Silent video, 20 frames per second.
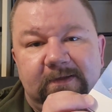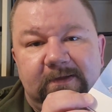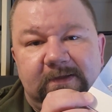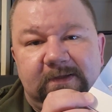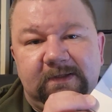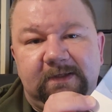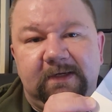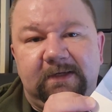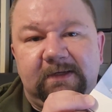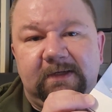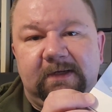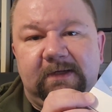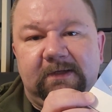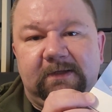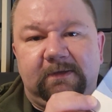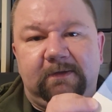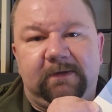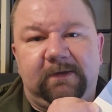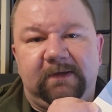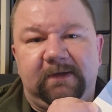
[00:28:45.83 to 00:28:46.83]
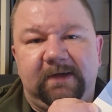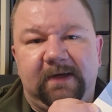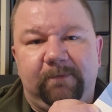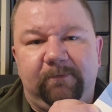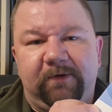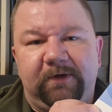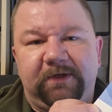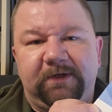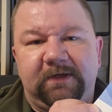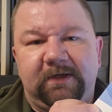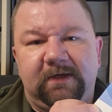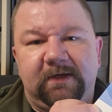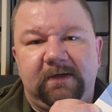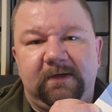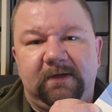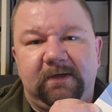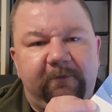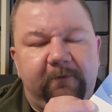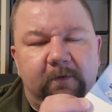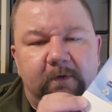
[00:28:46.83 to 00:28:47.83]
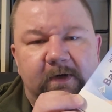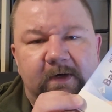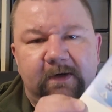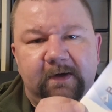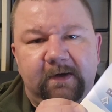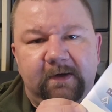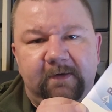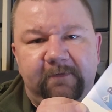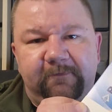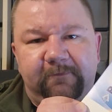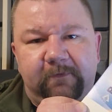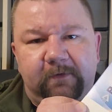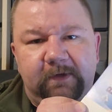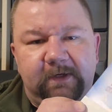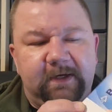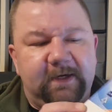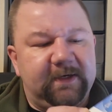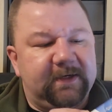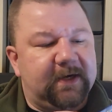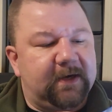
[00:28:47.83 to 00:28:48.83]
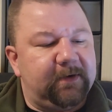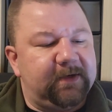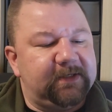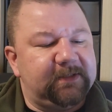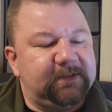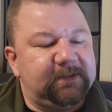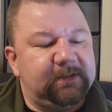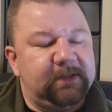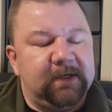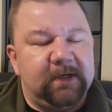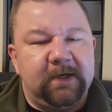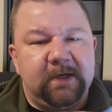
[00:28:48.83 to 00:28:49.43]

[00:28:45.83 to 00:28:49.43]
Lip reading: sit at a certain temperature for 48 hours.